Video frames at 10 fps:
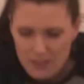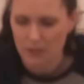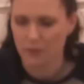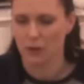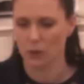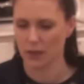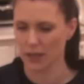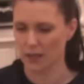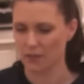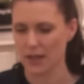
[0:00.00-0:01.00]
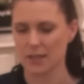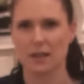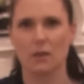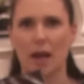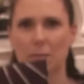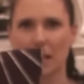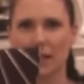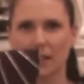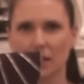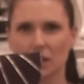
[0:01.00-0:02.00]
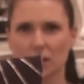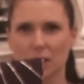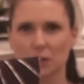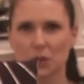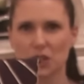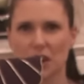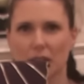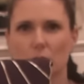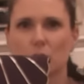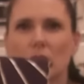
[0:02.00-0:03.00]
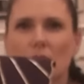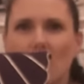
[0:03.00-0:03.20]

this stuff. Okay, this little handbag here, little shell